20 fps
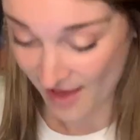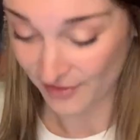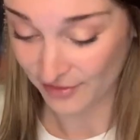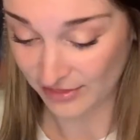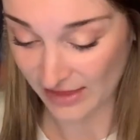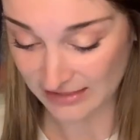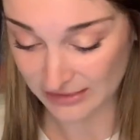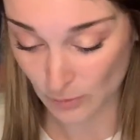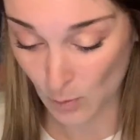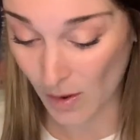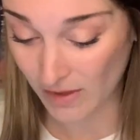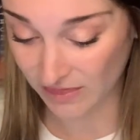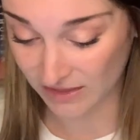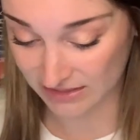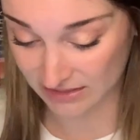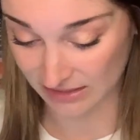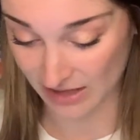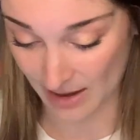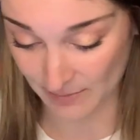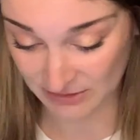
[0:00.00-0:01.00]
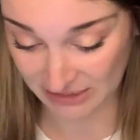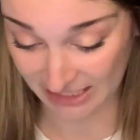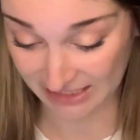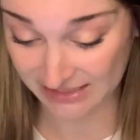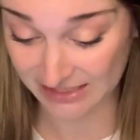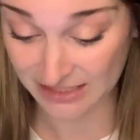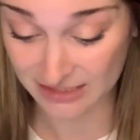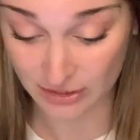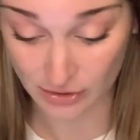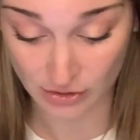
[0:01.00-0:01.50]
That's quite the synopsis.
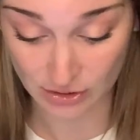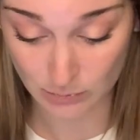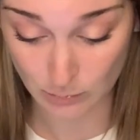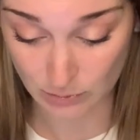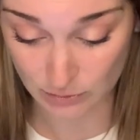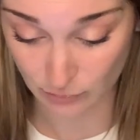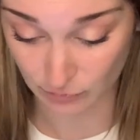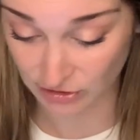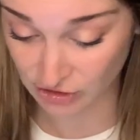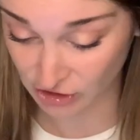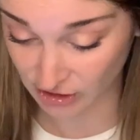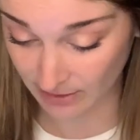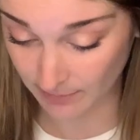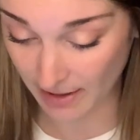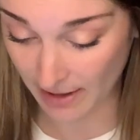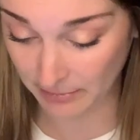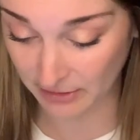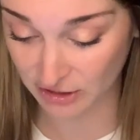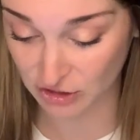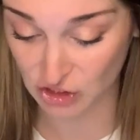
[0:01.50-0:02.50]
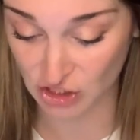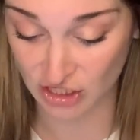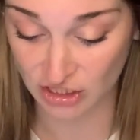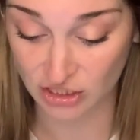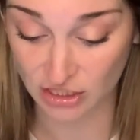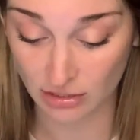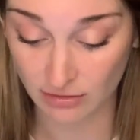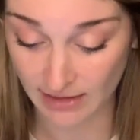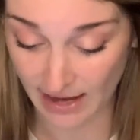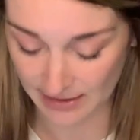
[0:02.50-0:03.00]
So this was originally published in
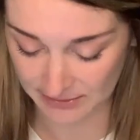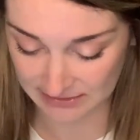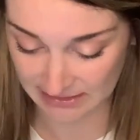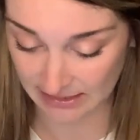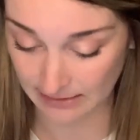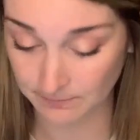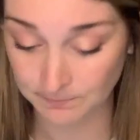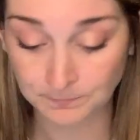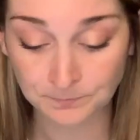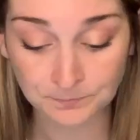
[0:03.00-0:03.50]
2000,